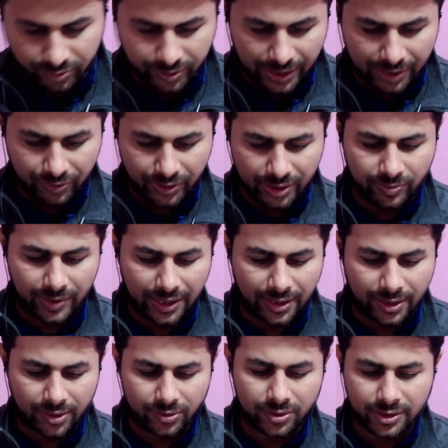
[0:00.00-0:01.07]
we are going to
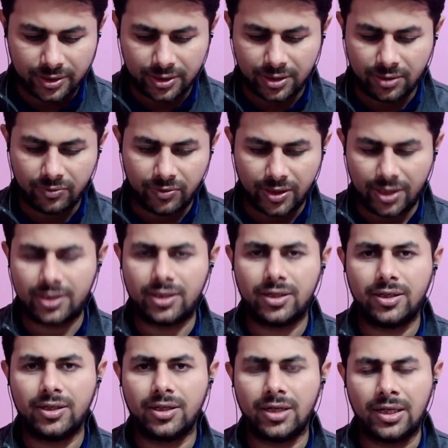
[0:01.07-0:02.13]
find out the work
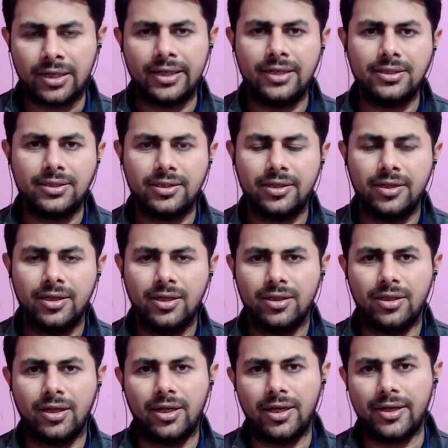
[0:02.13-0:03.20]
done against
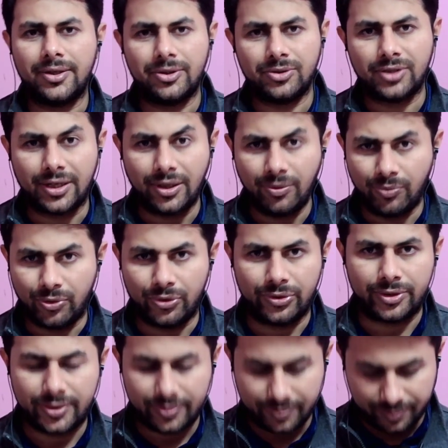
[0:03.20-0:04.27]
the electrostatic
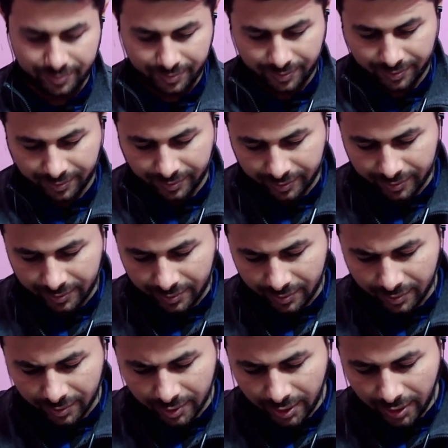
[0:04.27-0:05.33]
force.
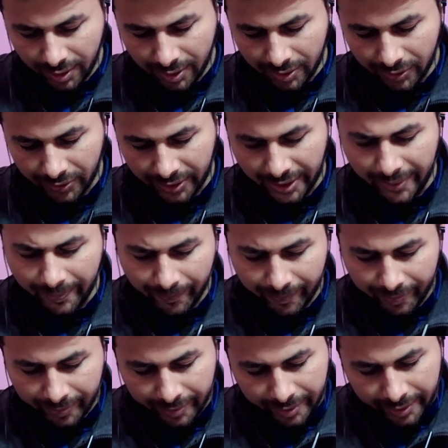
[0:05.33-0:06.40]
Okay,
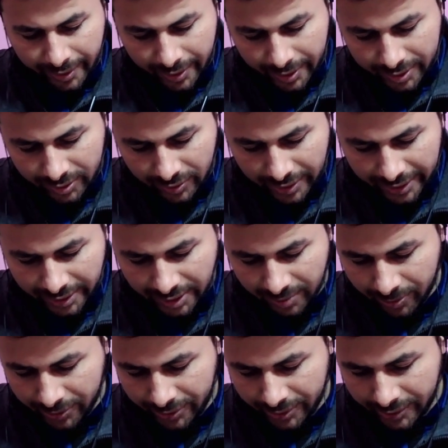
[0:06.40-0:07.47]
so let's
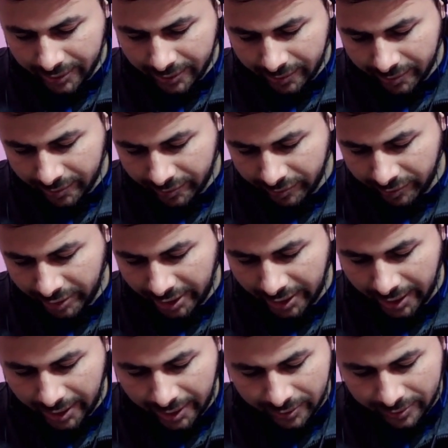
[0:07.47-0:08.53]
suppose we
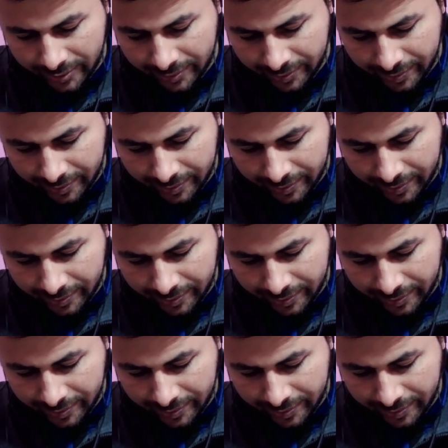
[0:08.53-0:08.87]
have